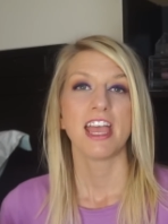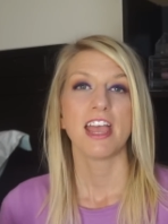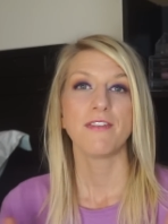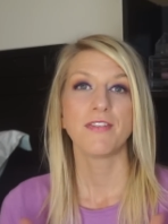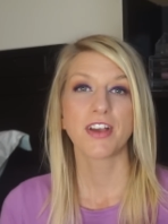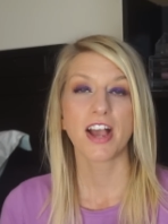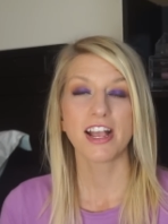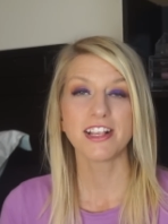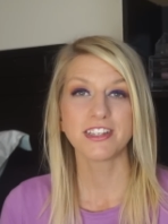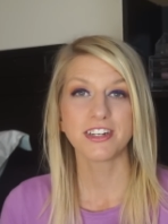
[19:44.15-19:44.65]
if
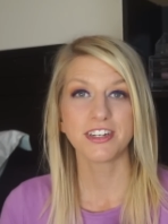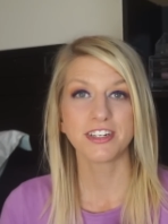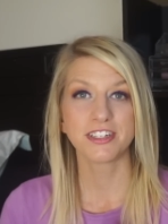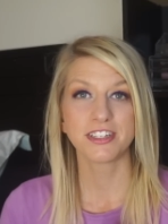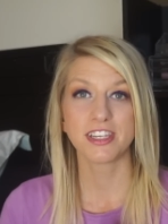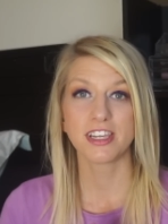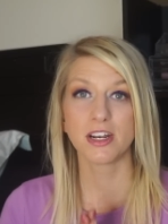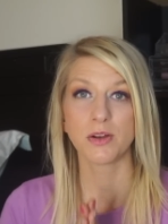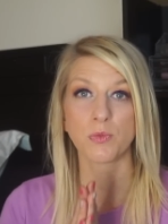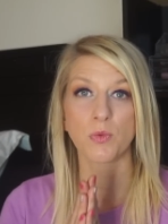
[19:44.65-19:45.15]
you guys are
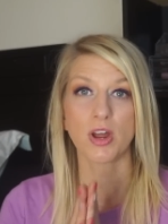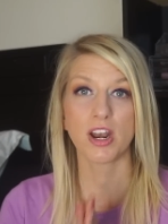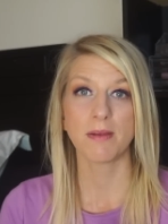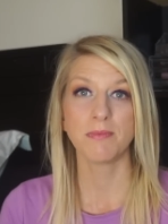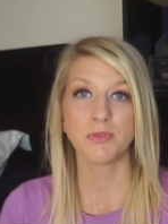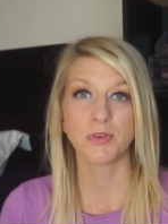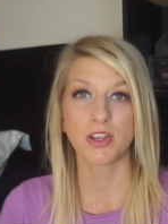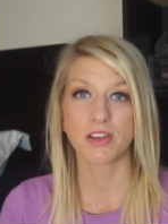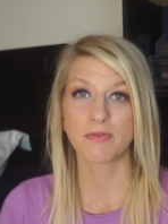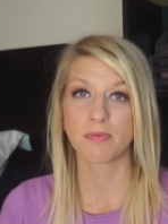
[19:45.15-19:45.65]
interested in what
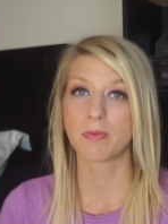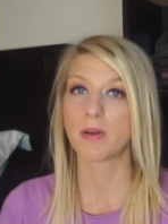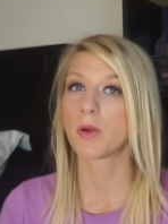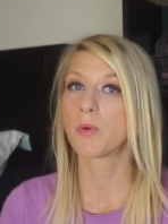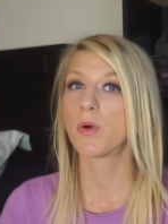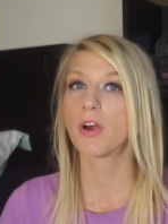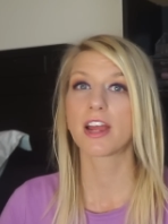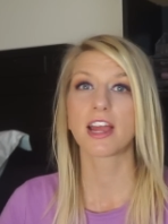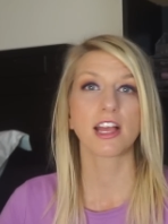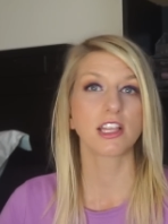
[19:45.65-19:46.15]
I'm doing for my
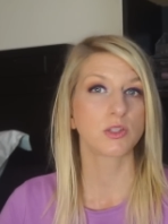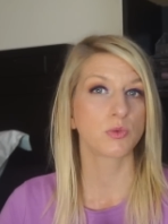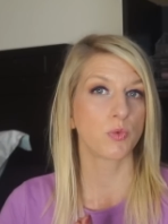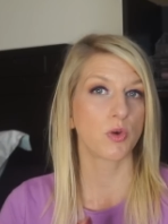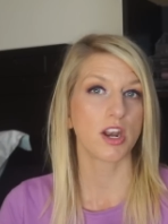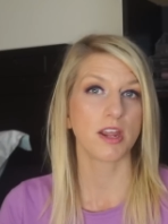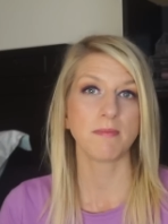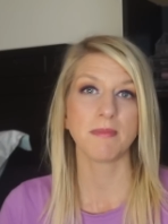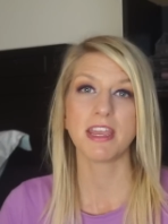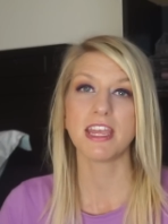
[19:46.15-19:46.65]
workouts,
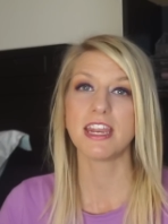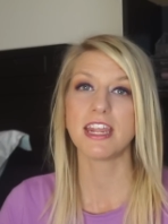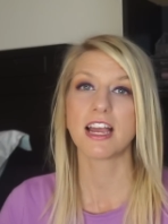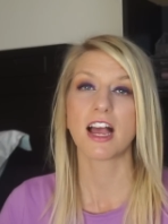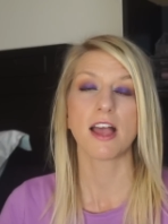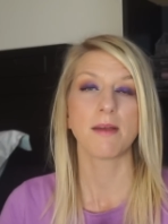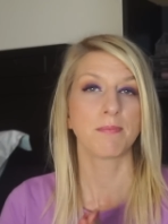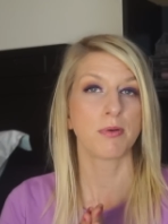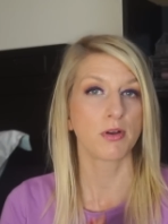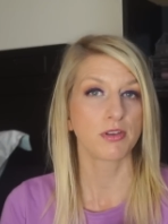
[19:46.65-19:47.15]
what I'm eating,
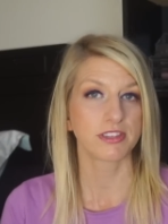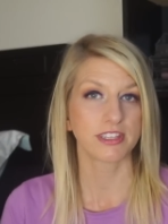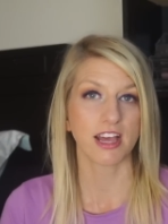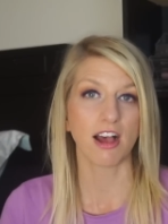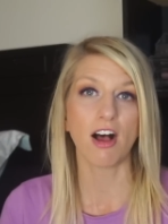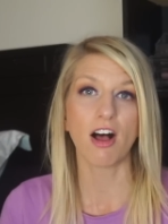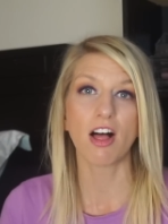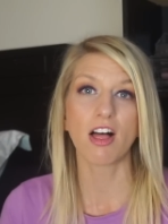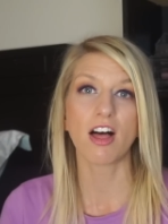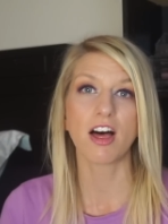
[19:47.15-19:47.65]
I post that
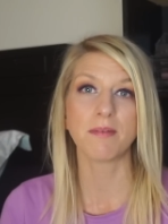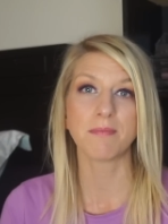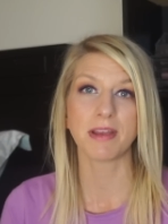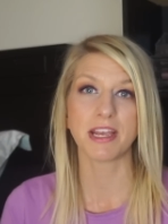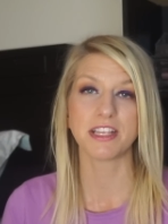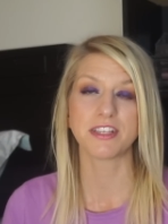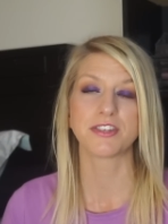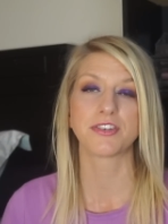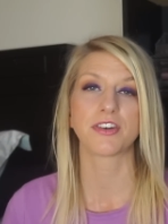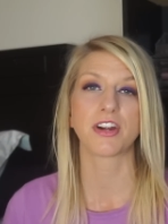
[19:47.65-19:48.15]
all on my
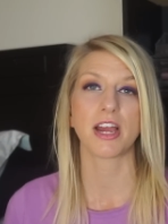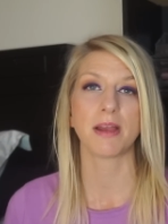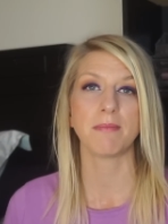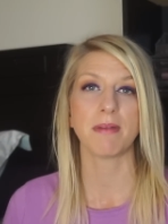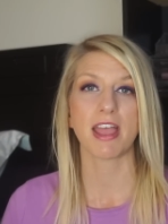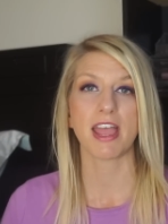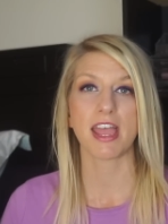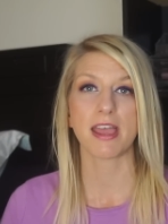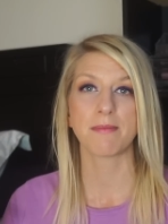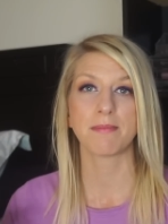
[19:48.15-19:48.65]
Instagram,
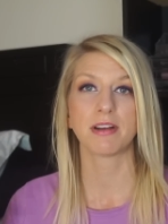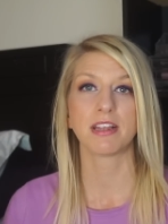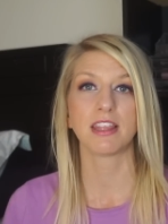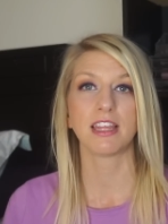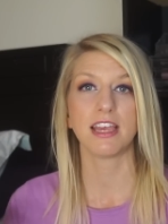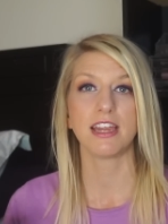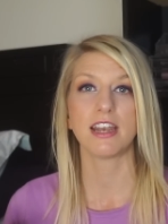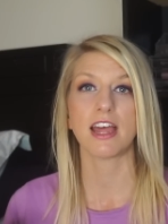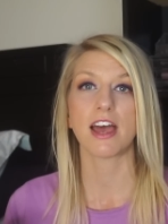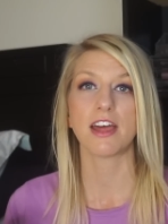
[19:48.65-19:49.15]

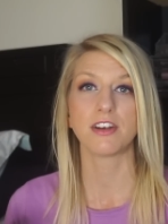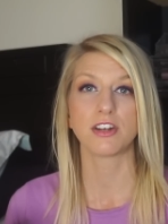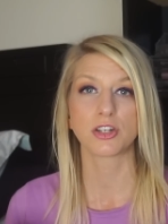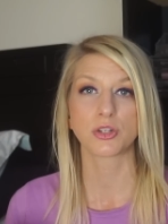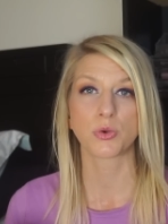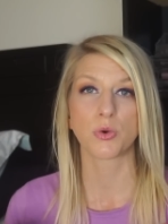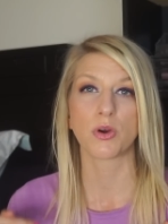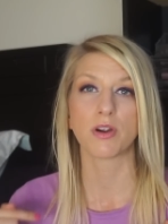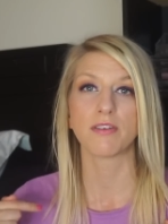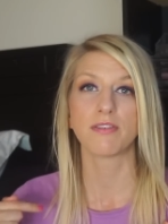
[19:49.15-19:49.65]
amberlynn
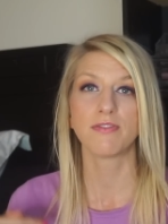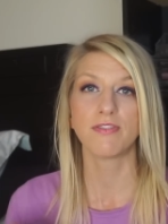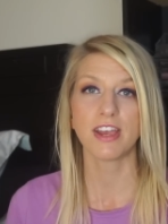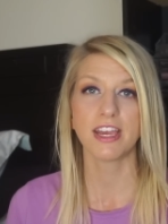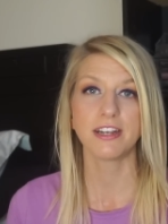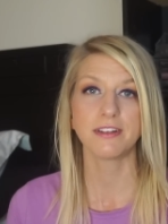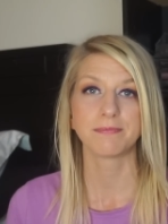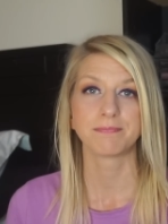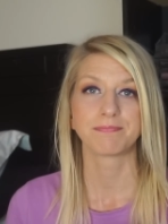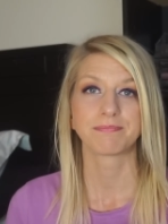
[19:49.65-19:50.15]
underscore
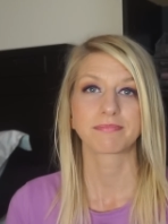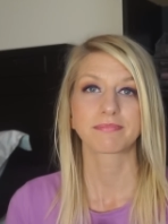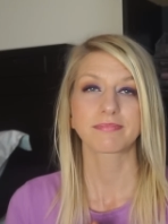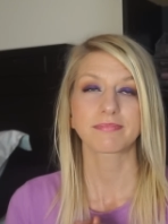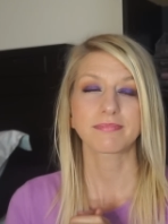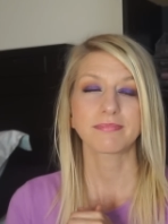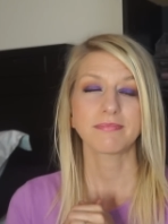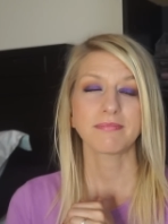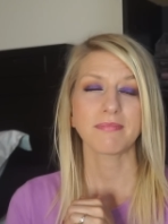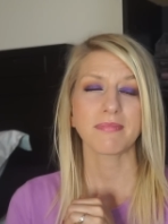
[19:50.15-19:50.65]
fit.
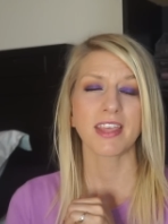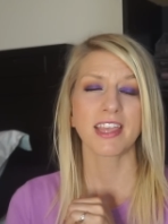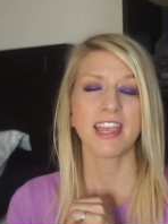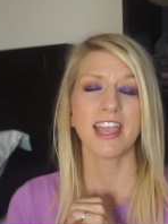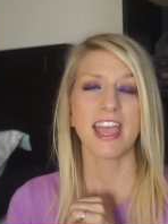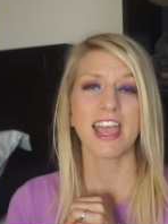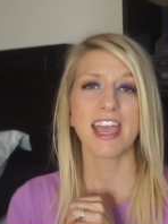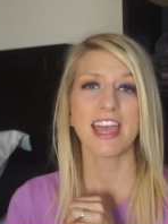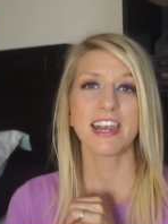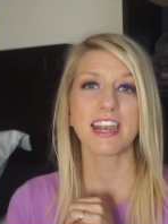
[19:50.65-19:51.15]

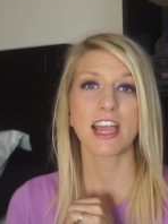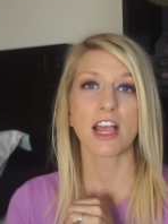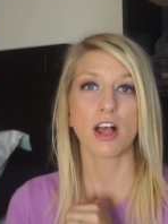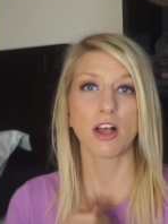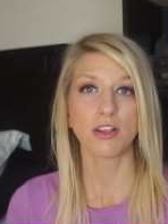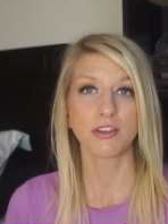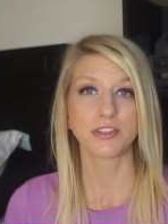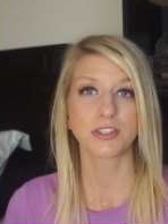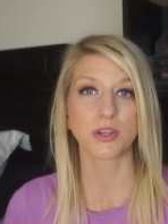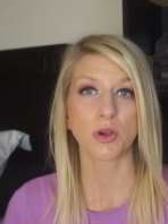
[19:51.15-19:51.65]
And I
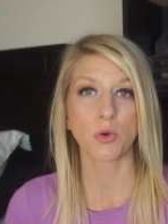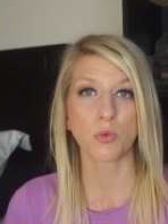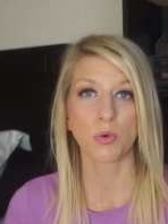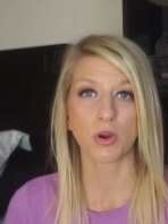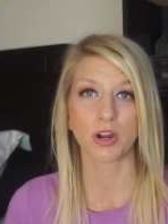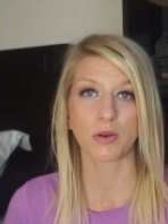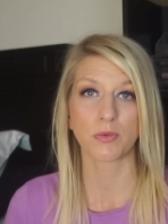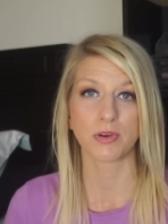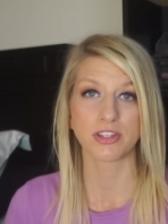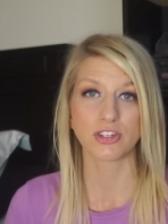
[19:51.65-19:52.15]
also
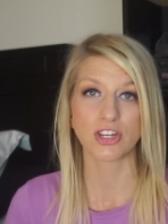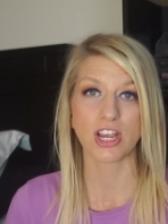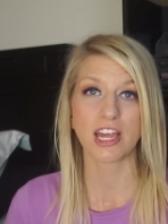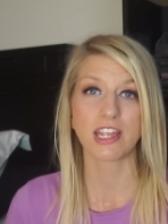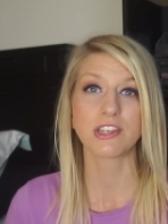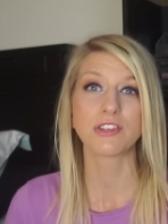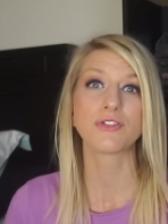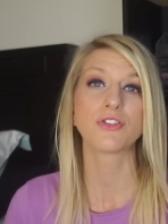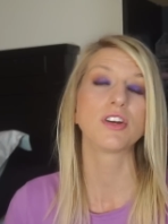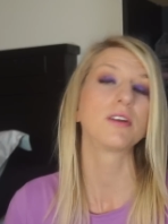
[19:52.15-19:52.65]
work with
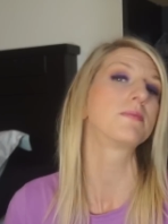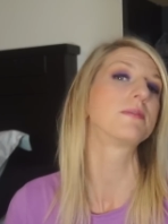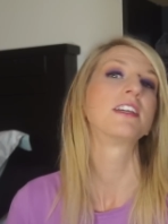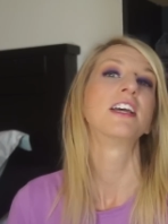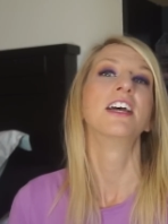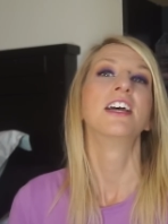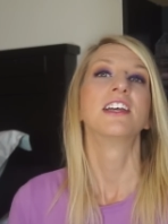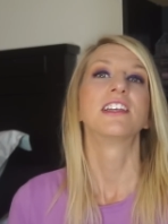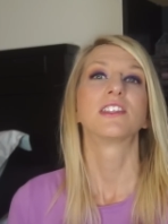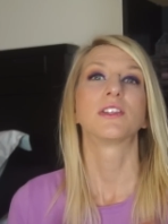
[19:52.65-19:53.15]
challenge groups.
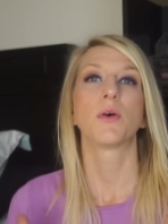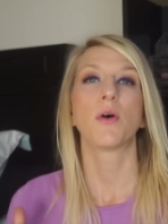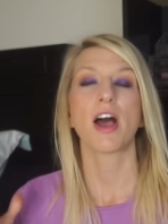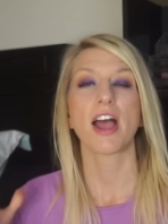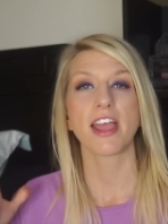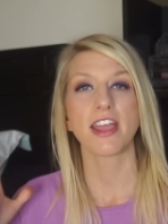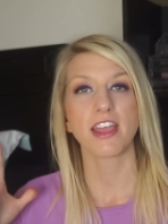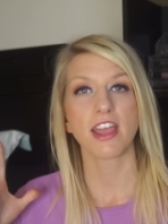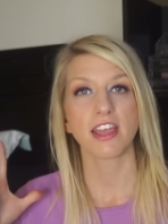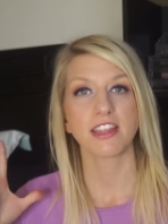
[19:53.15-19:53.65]
So
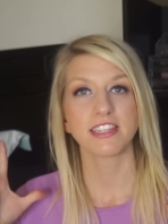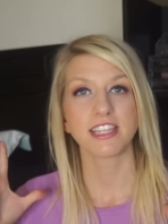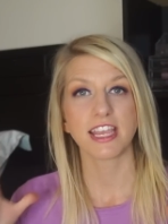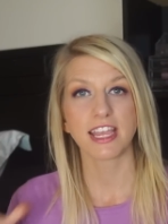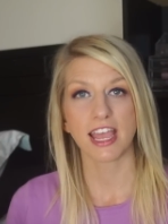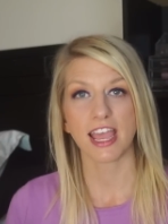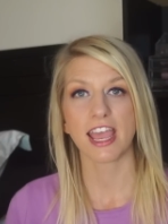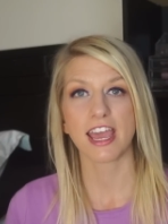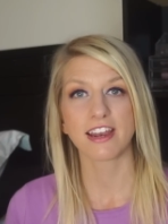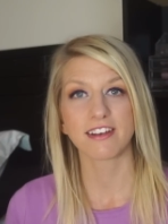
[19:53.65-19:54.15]
I
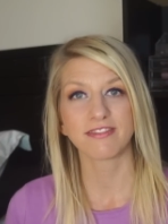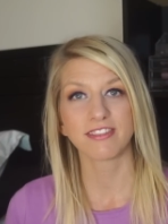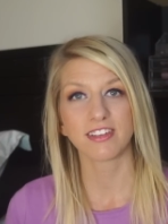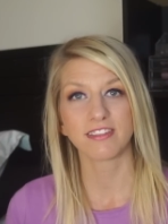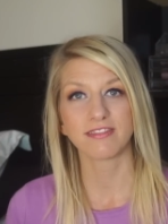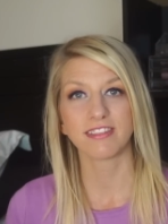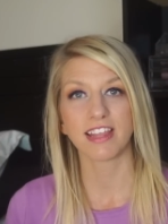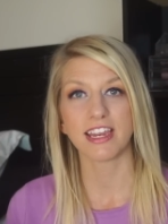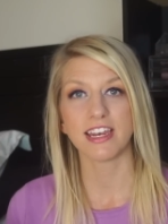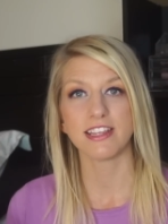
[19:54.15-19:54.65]
take a handful
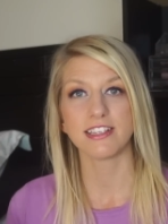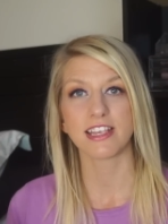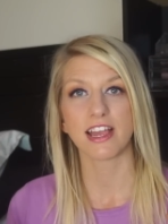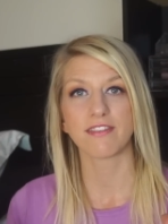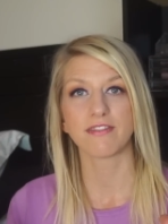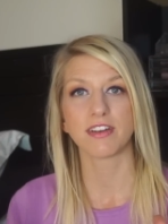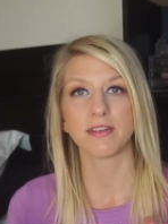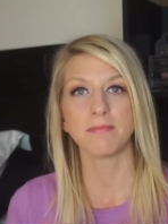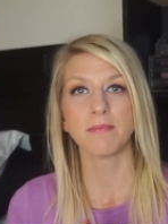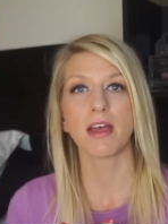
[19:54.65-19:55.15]
of ladies
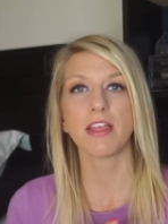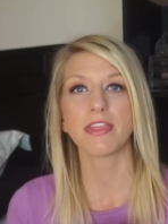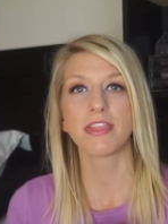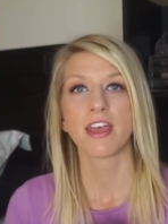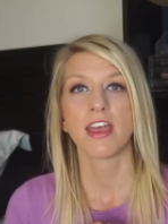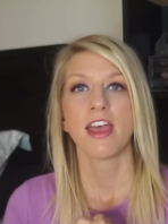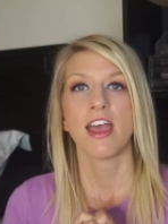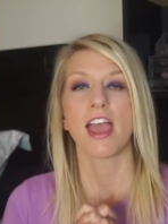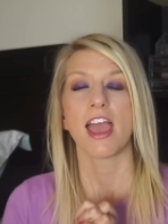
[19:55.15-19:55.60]
every month